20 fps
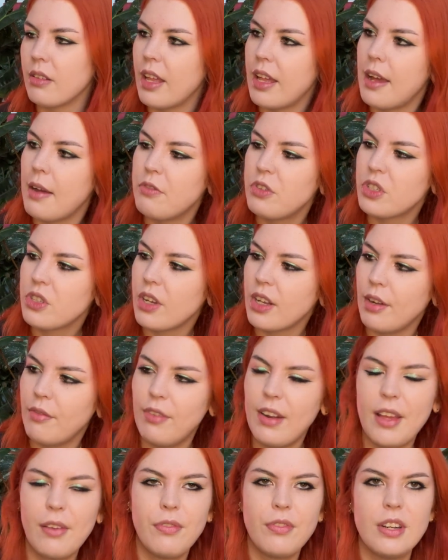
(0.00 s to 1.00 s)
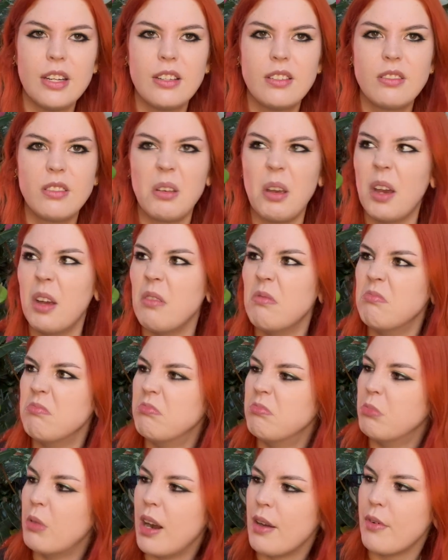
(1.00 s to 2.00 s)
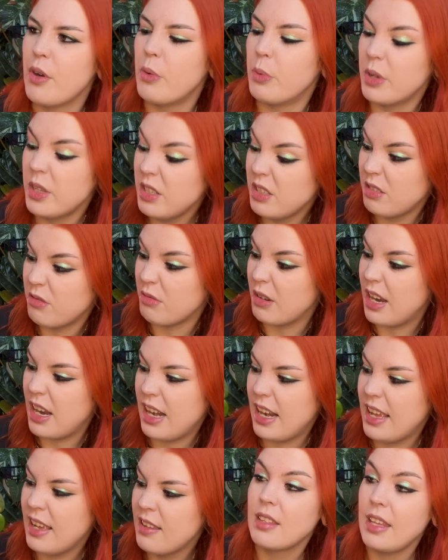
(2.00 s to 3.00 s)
I've just kind of left it to go wherever it wants, really.